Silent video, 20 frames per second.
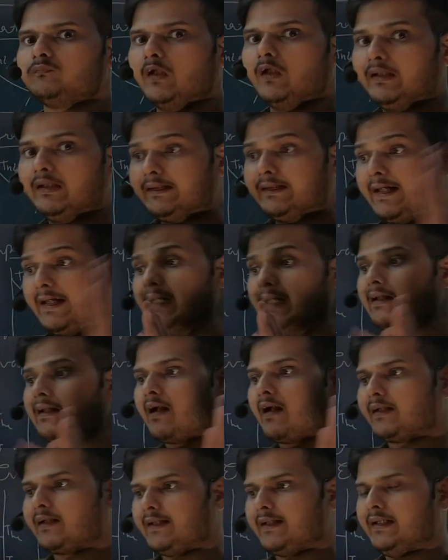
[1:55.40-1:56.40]
delta
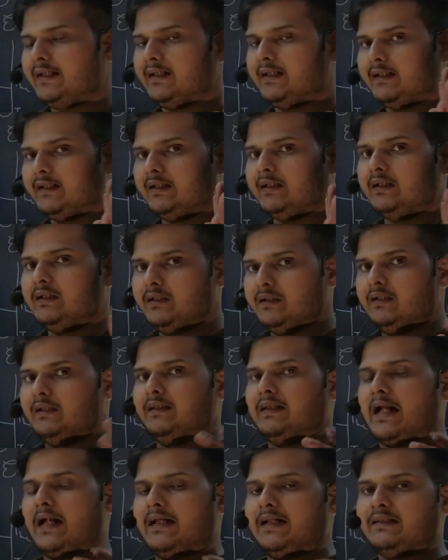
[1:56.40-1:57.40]
T,
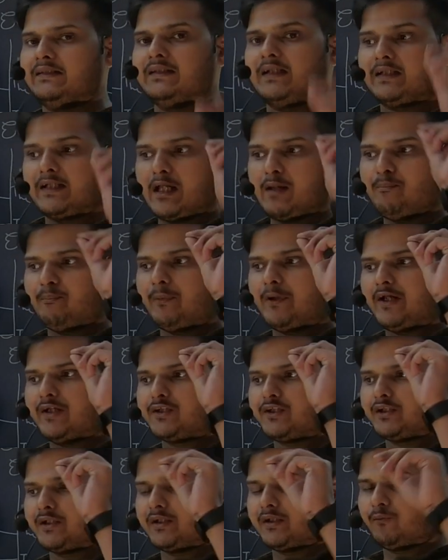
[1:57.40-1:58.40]
that is the
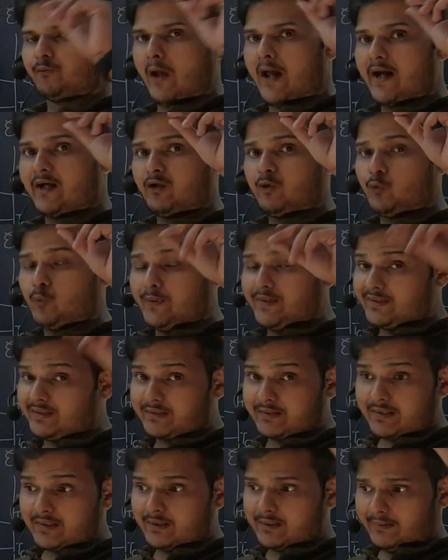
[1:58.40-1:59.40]
temperature at which
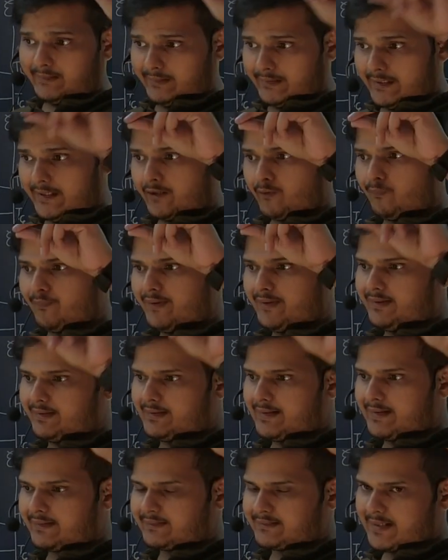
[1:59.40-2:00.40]
the liquid it
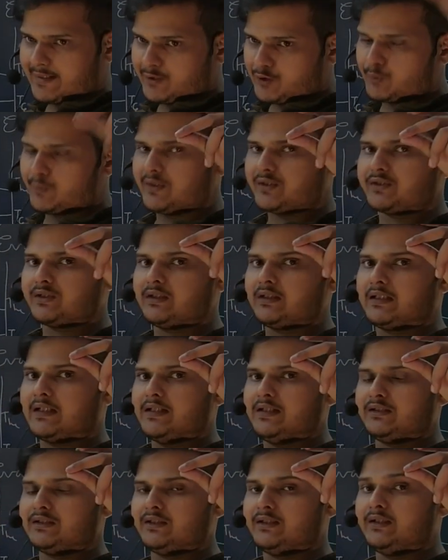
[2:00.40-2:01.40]
has saturation condition in the